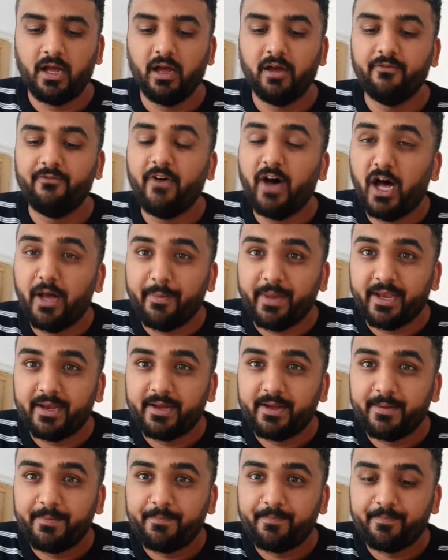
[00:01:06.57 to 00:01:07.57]
Vermin,
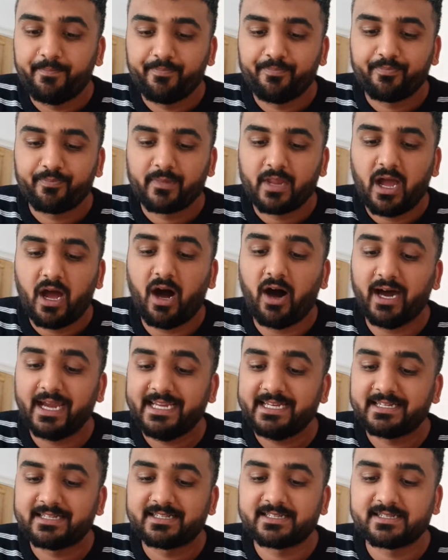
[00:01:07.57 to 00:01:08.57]

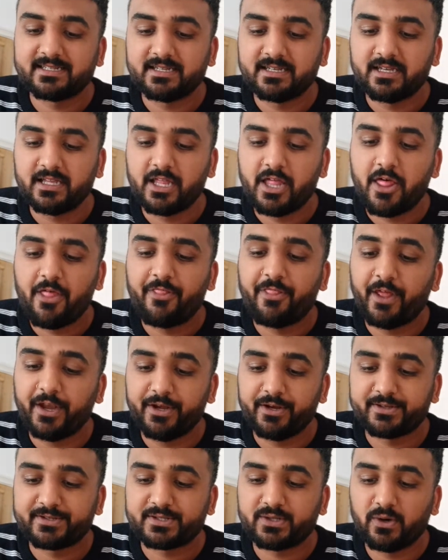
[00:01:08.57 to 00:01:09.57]
heights,
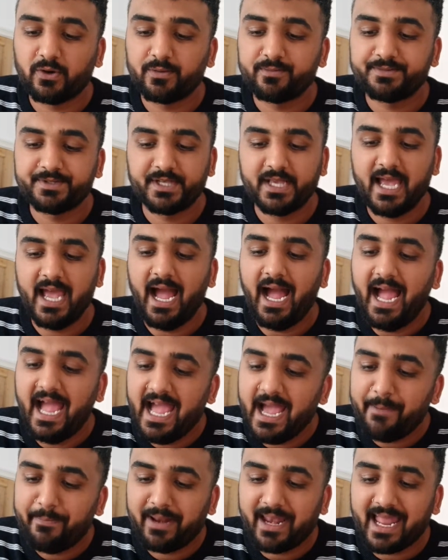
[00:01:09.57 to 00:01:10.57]
thunderstorms,
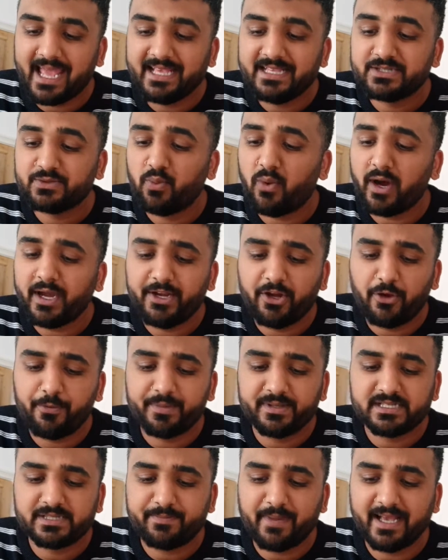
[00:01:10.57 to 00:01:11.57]
airplanes, wide
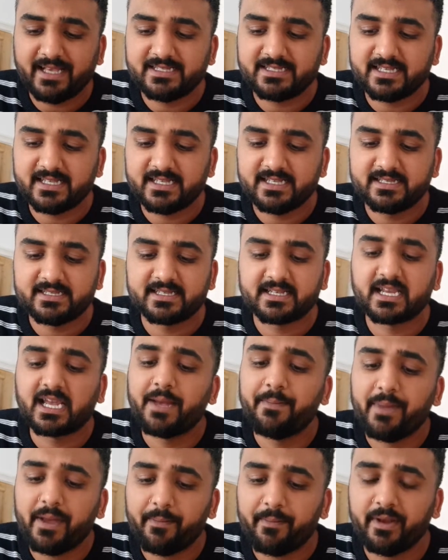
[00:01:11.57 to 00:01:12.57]
open spaces,
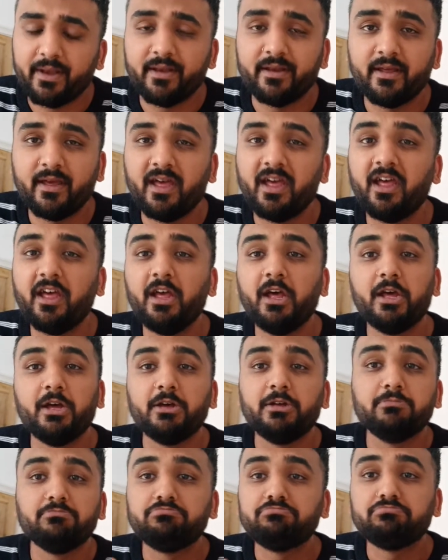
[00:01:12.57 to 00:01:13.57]
commitment.
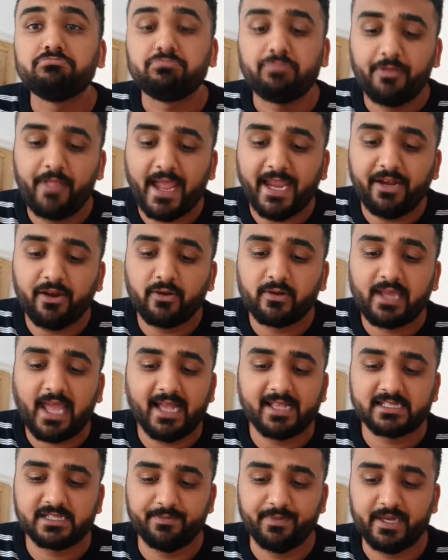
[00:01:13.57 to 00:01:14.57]
They don't
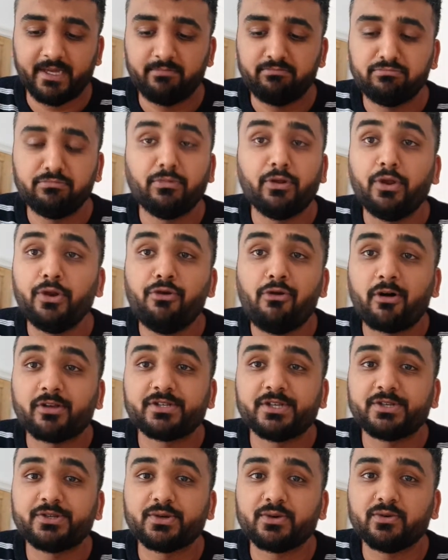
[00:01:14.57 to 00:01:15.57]
get to me, not
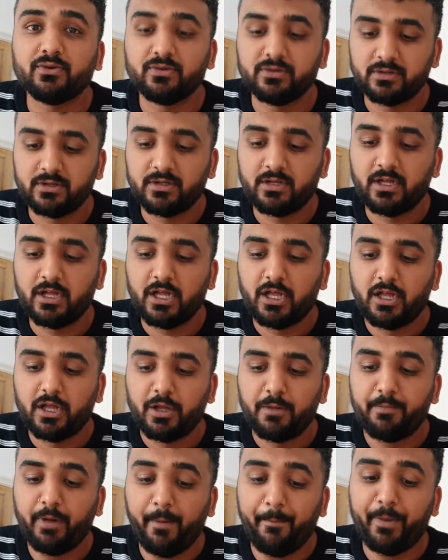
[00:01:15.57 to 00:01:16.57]
at all.
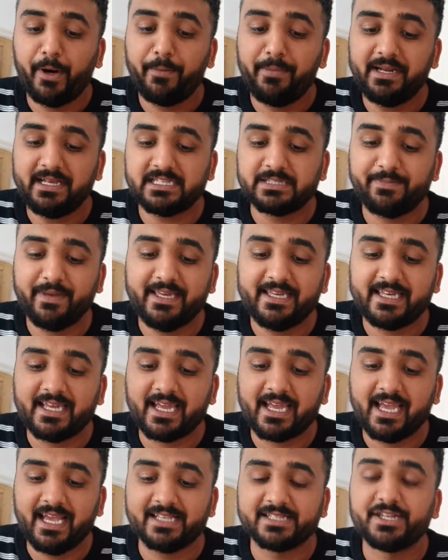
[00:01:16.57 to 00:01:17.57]
But public
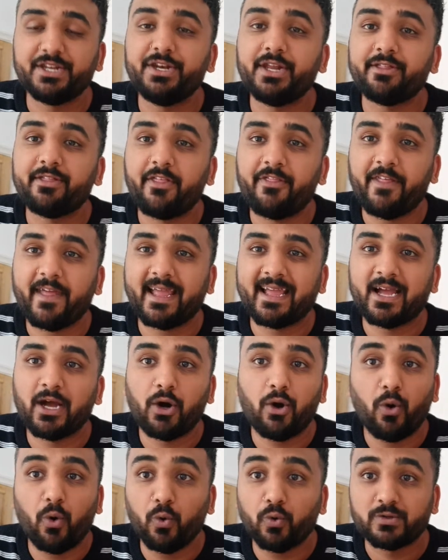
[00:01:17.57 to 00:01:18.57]
speaking is another thing
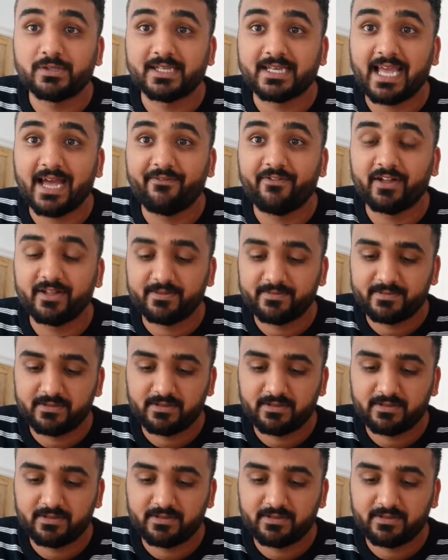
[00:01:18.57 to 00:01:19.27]
altogether.